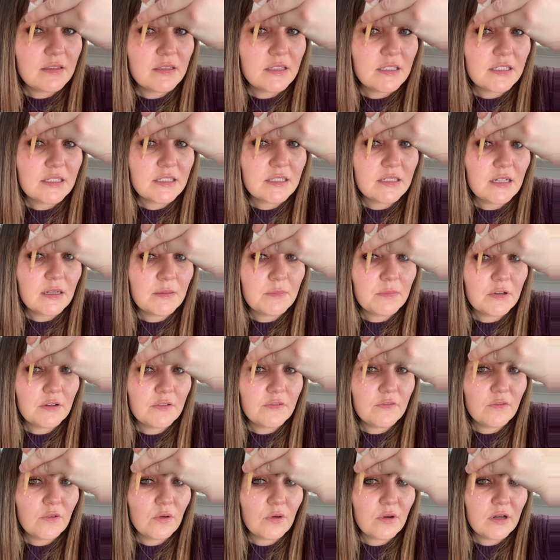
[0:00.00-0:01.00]
this number
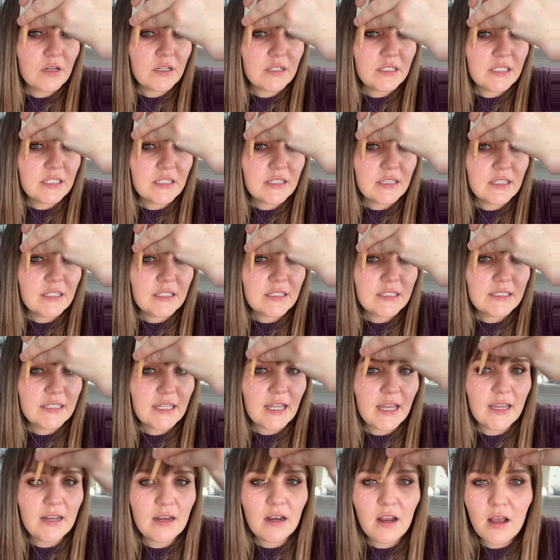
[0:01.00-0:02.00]
4 to this
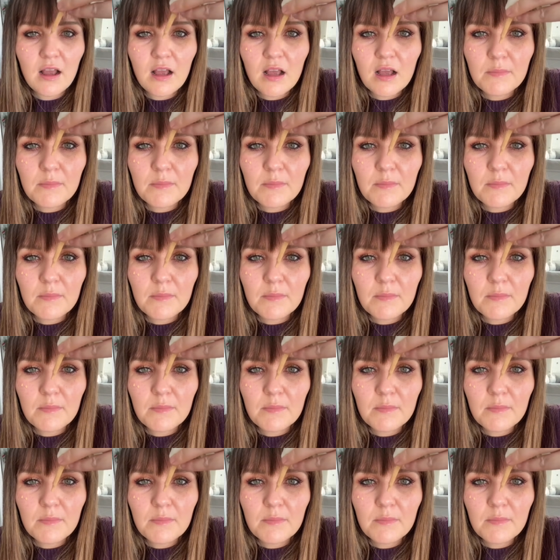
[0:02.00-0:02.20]
side.